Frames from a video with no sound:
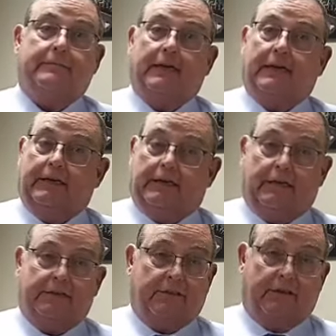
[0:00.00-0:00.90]
It
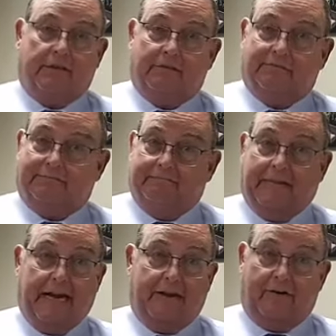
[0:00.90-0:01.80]
doesn't
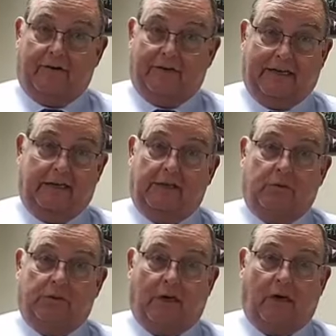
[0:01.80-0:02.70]
matter in
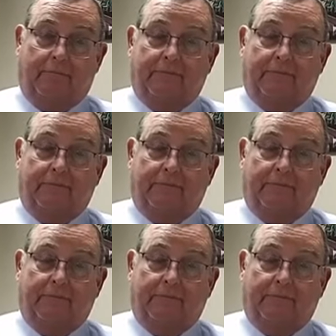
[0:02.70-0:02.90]
Utah.